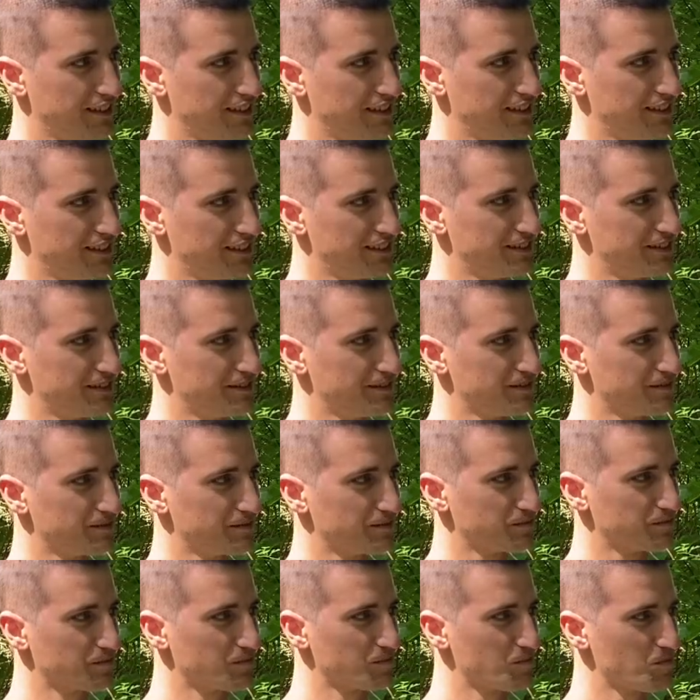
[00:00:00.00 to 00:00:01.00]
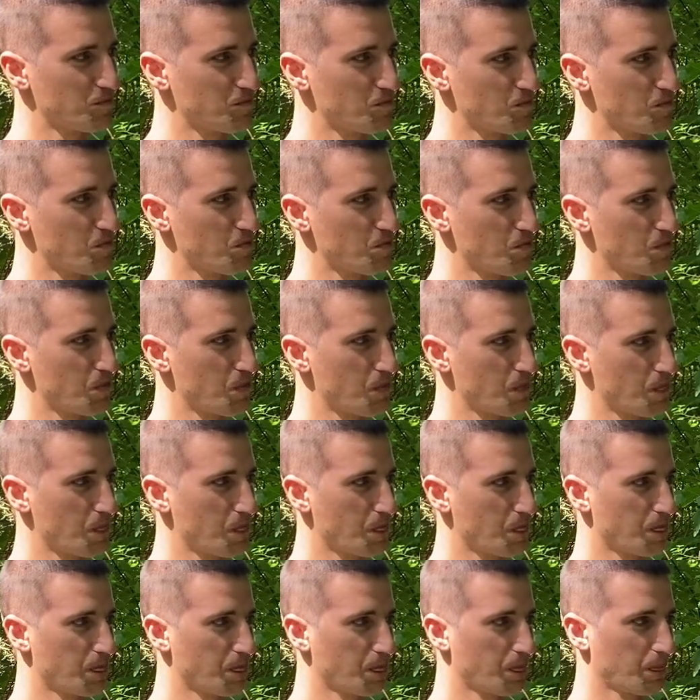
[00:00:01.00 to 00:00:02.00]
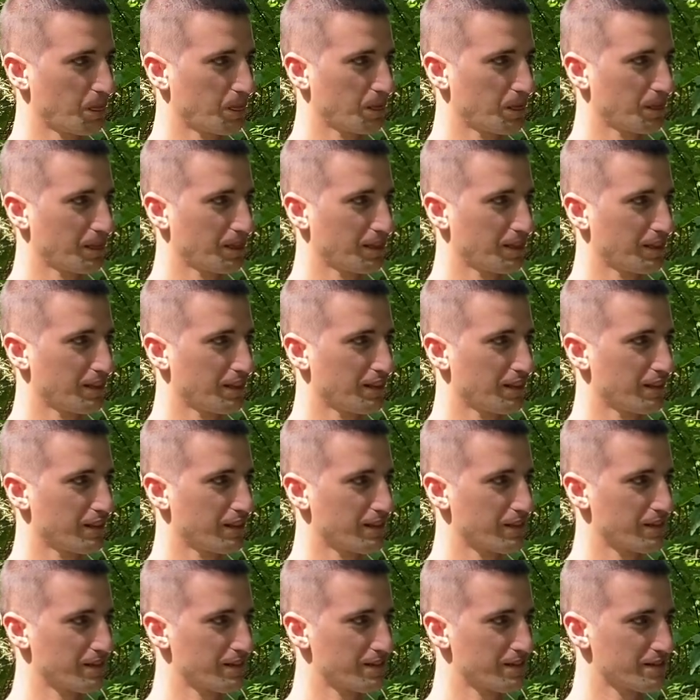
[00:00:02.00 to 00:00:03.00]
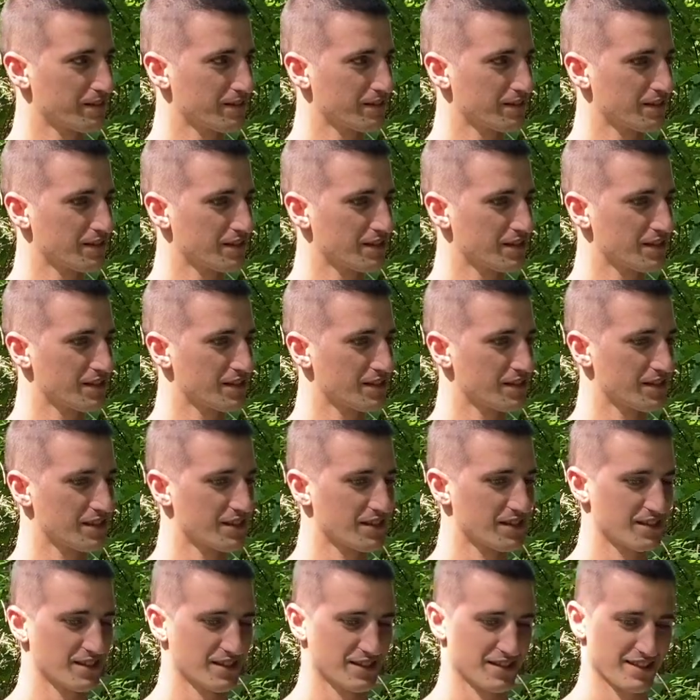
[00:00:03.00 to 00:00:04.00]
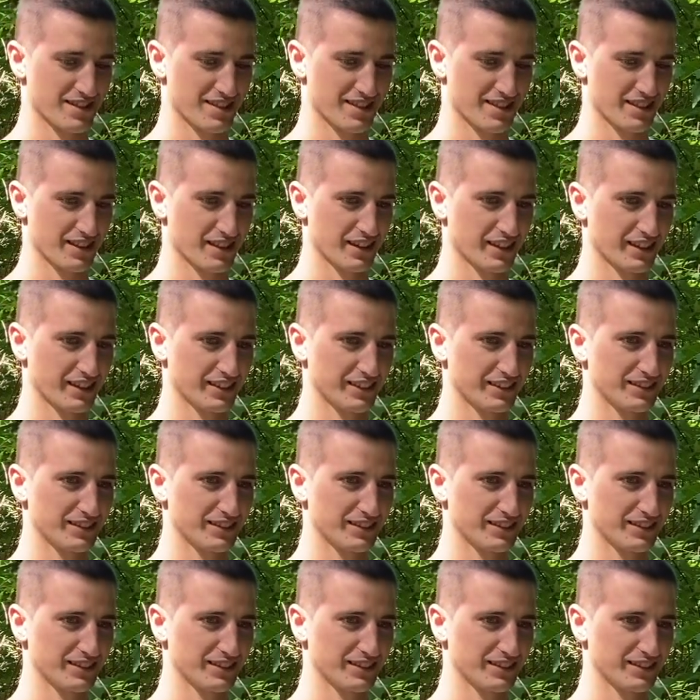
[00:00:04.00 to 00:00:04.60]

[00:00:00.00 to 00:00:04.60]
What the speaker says: The person shown says nothing.